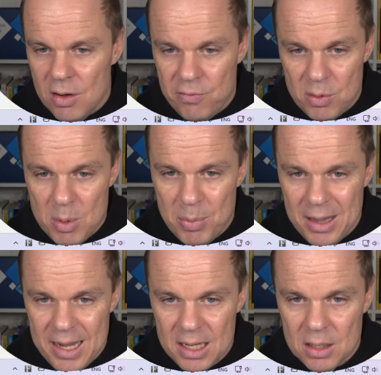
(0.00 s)
from a
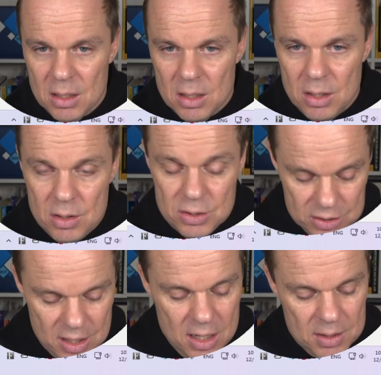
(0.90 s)
blank uh,
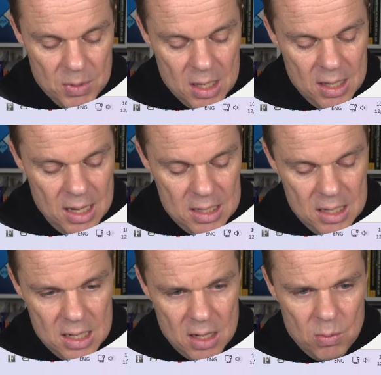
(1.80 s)
start. And
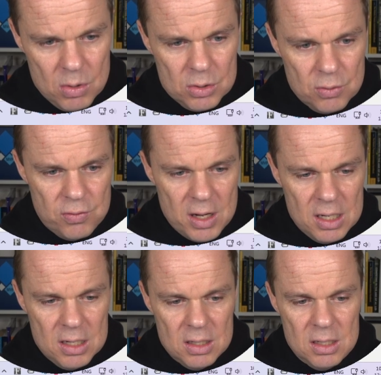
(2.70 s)
here I want to
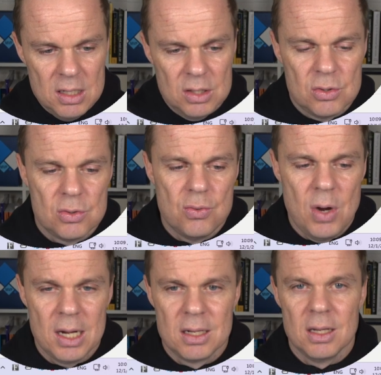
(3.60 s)
find and
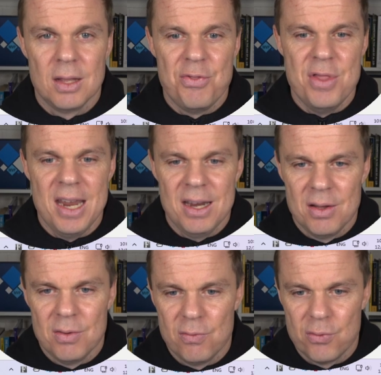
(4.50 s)
extract
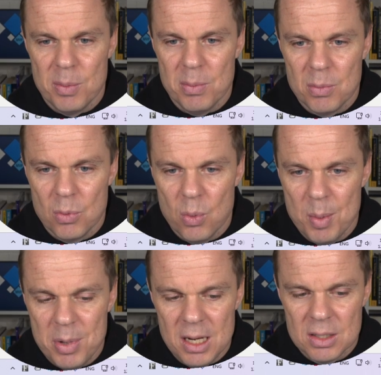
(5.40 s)
data from
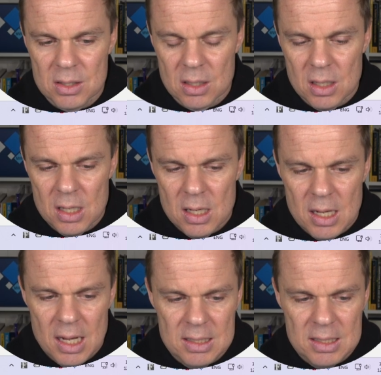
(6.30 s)
web page. I